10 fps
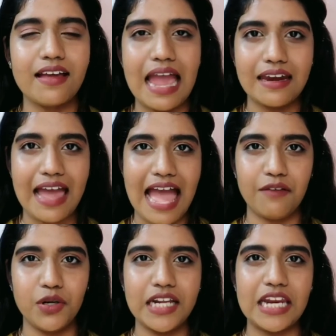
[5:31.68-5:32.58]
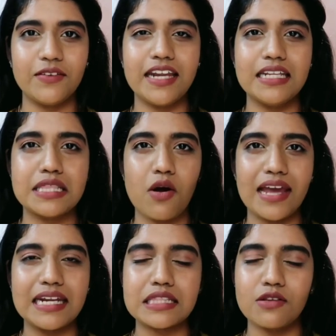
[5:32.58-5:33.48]
And I have to tell you that this
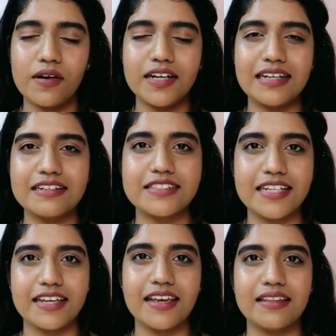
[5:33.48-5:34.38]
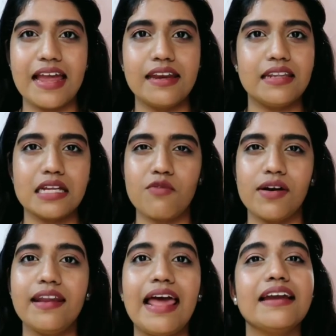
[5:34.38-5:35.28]
oil is not at all sticky, and that's
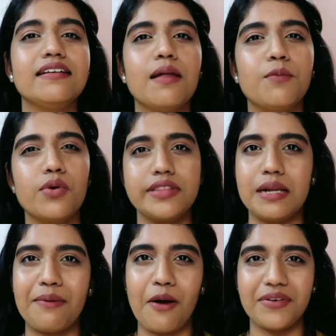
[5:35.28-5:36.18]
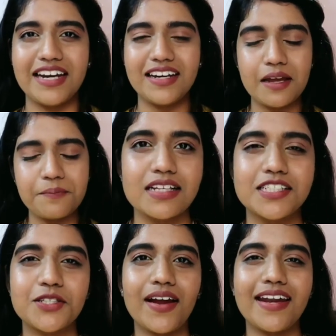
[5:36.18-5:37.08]
what I liked the most about it.
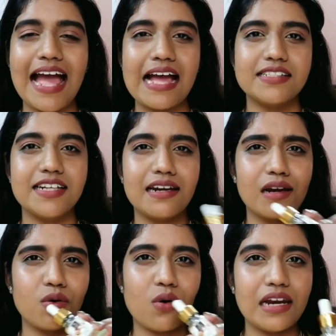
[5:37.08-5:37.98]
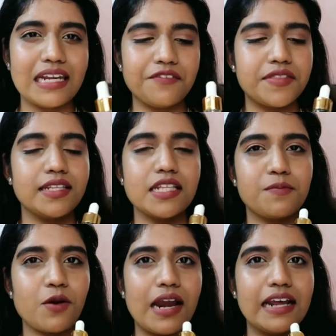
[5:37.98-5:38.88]
So it has little gold leaves in
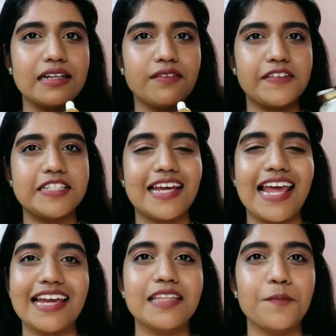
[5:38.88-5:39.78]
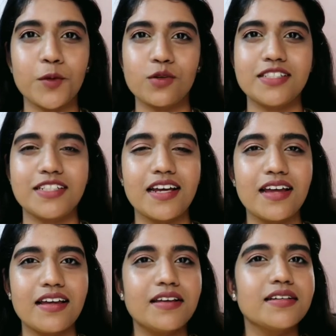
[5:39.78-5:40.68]
this product, which I like the most.
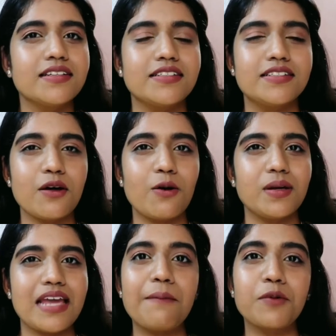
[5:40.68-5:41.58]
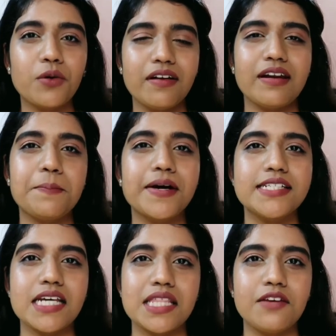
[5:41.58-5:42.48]
So yeah, I'm going to
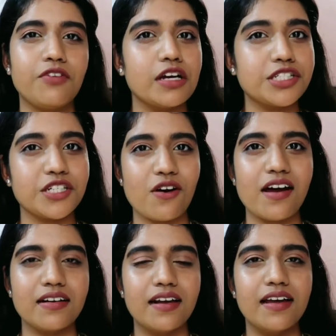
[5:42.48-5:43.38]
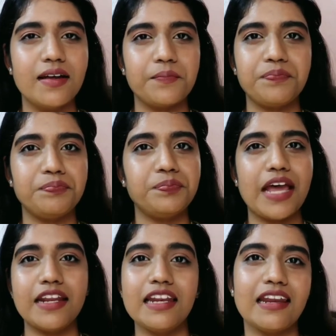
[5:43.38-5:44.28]
repurchase it for sure.
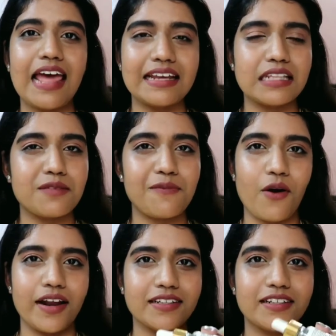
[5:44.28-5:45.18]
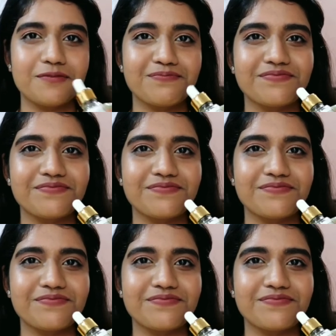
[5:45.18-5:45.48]
I really like this product.